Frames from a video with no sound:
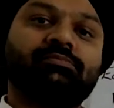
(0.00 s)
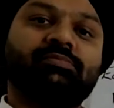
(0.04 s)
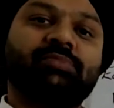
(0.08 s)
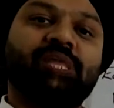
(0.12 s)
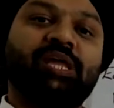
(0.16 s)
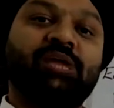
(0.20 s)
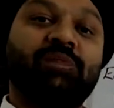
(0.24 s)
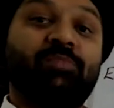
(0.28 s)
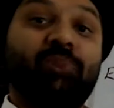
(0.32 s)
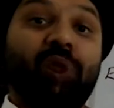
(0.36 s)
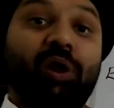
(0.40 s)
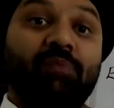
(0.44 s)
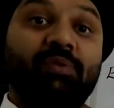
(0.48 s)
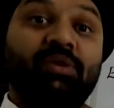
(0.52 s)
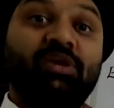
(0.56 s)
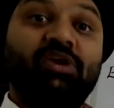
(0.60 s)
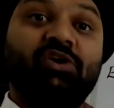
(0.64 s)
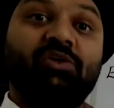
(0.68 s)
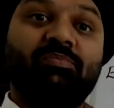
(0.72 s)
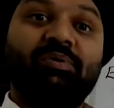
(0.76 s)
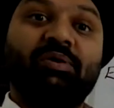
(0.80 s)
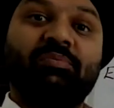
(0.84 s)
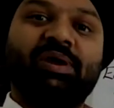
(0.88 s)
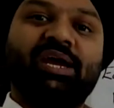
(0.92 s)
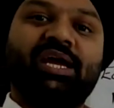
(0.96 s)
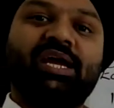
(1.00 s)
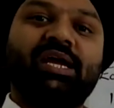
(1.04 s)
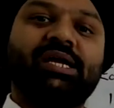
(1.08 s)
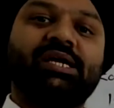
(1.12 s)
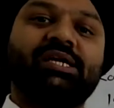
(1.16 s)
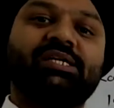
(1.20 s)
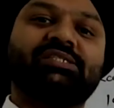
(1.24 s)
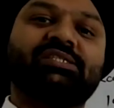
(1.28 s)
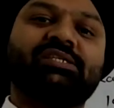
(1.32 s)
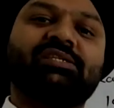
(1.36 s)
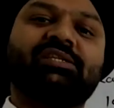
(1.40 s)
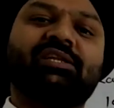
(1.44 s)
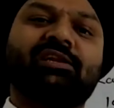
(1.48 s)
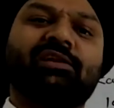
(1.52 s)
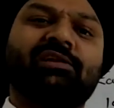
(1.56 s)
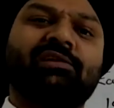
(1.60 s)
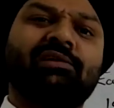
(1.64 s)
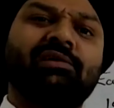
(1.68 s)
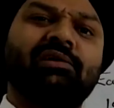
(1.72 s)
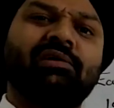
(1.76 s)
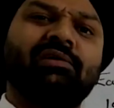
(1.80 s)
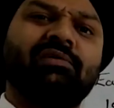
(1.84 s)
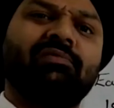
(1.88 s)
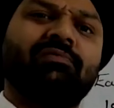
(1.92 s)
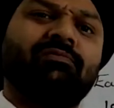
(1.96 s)
Then probably you'll be making a decision.
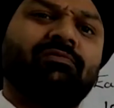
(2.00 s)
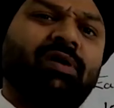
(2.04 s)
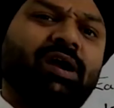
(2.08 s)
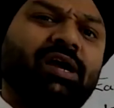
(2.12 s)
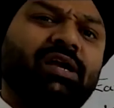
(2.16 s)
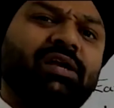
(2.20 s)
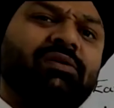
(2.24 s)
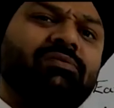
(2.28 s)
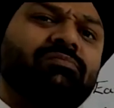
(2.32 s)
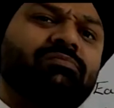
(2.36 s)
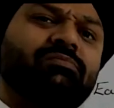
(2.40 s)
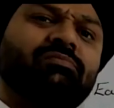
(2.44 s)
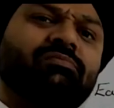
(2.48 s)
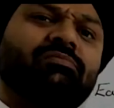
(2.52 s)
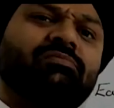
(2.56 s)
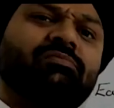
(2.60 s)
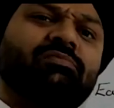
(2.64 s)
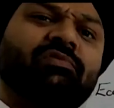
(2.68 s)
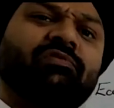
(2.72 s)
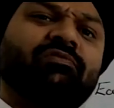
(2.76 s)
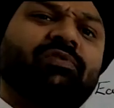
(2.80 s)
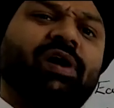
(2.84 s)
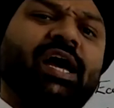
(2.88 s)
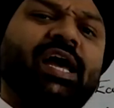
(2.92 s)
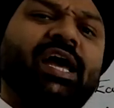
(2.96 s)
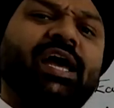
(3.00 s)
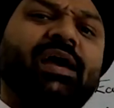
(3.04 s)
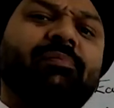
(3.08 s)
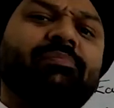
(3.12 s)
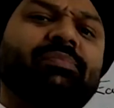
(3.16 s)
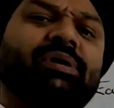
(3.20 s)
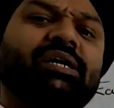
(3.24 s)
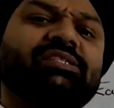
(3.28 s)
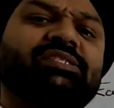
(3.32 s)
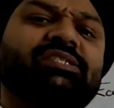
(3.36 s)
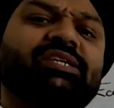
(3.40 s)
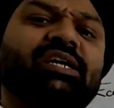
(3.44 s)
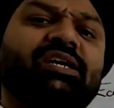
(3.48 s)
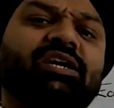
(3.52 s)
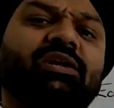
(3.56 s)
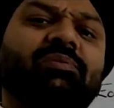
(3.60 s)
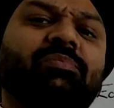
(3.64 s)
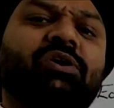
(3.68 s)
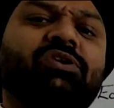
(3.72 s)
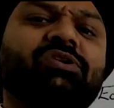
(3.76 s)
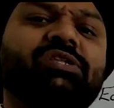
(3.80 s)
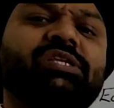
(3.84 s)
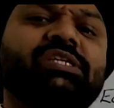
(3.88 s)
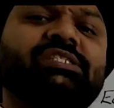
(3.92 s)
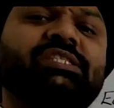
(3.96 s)
Why I am concerned
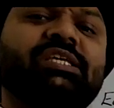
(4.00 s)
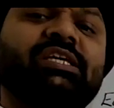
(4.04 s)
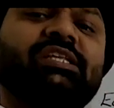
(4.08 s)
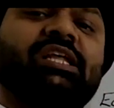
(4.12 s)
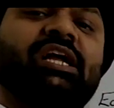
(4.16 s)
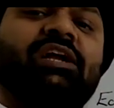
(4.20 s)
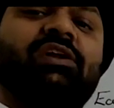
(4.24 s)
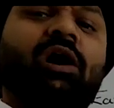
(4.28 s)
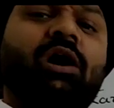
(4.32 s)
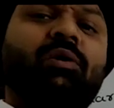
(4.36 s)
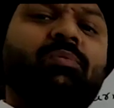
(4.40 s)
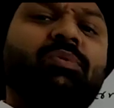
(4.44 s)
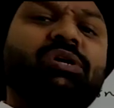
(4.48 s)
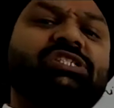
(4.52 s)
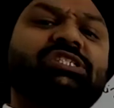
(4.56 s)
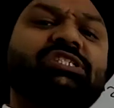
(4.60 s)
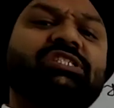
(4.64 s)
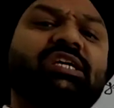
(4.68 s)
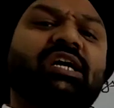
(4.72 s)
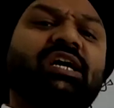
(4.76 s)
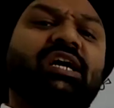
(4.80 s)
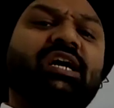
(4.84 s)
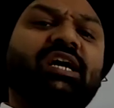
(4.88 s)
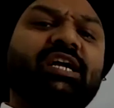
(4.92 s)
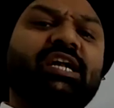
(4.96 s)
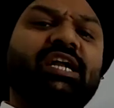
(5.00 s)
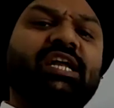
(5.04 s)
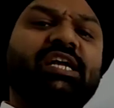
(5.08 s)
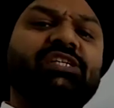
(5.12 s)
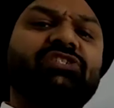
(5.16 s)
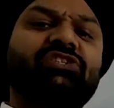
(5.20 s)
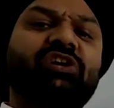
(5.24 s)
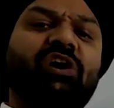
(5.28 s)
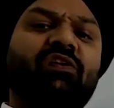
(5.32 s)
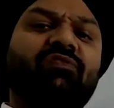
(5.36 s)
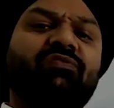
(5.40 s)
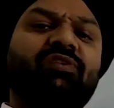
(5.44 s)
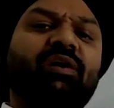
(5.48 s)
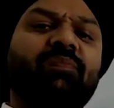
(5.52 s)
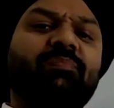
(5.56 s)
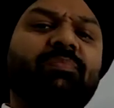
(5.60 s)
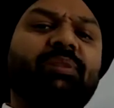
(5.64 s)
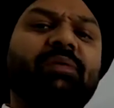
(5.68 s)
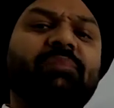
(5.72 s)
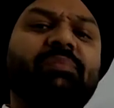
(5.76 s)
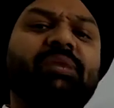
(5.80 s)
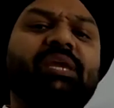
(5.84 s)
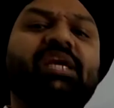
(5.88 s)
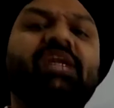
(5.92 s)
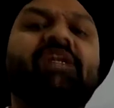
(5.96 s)
about this thing, that how much is the earnings of
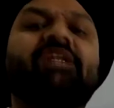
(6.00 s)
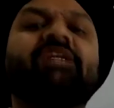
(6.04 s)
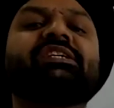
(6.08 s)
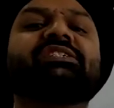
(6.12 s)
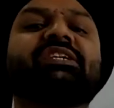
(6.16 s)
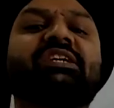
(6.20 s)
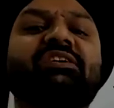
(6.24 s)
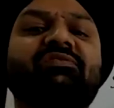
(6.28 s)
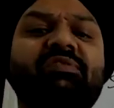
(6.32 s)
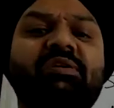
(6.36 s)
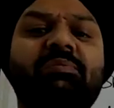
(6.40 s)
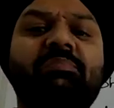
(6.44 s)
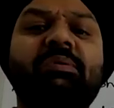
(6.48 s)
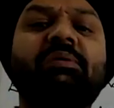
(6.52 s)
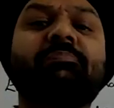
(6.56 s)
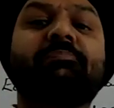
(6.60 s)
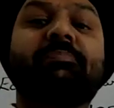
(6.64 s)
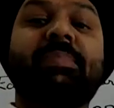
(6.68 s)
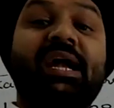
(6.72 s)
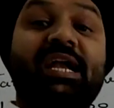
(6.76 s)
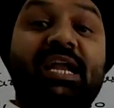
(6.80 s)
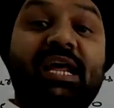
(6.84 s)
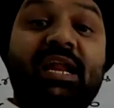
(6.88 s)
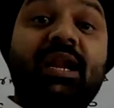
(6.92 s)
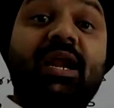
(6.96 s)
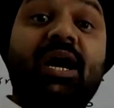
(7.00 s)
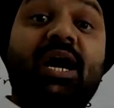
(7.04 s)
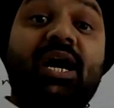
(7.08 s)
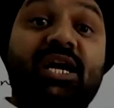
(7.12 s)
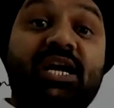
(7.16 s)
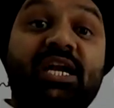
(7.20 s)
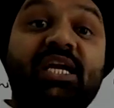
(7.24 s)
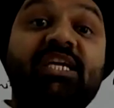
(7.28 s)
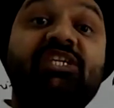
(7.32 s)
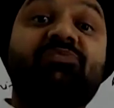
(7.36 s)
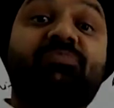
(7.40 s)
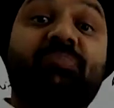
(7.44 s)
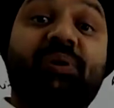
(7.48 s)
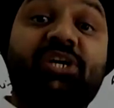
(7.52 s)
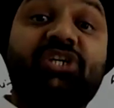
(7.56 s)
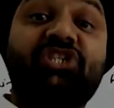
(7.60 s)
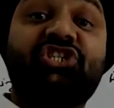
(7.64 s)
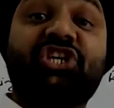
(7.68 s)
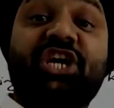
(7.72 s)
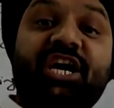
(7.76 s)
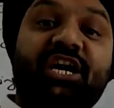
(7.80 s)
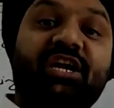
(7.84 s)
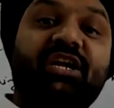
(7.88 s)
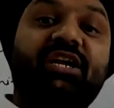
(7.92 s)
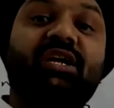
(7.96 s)
company B? It is giving me better earnings per
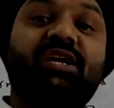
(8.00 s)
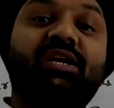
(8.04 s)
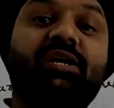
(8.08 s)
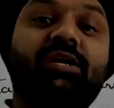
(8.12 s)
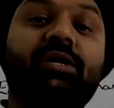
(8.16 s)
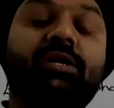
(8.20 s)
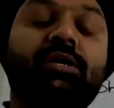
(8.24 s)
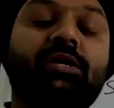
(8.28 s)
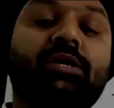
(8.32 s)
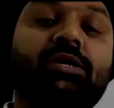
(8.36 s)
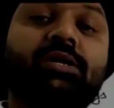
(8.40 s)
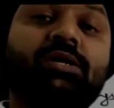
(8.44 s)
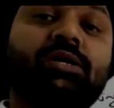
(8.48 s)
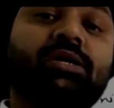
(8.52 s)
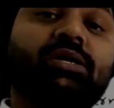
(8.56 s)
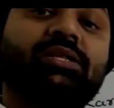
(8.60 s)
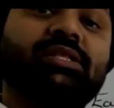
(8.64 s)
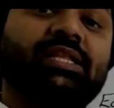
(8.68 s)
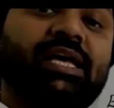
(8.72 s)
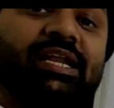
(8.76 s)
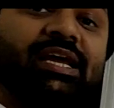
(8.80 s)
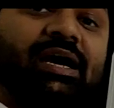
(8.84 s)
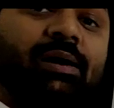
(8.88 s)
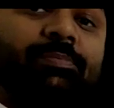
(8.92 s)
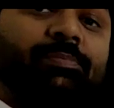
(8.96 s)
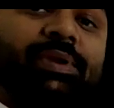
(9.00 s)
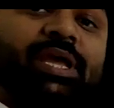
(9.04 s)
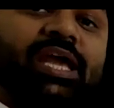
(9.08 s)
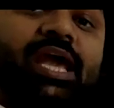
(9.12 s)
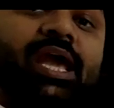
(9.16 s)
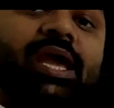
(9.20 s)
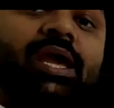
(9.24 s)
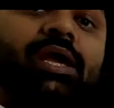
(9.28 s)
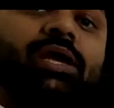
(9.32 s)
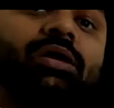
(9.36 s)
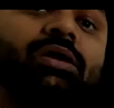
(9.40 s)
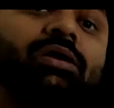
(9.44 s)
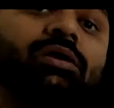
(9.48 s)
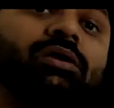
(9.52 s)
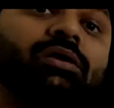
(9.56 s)
share than company A.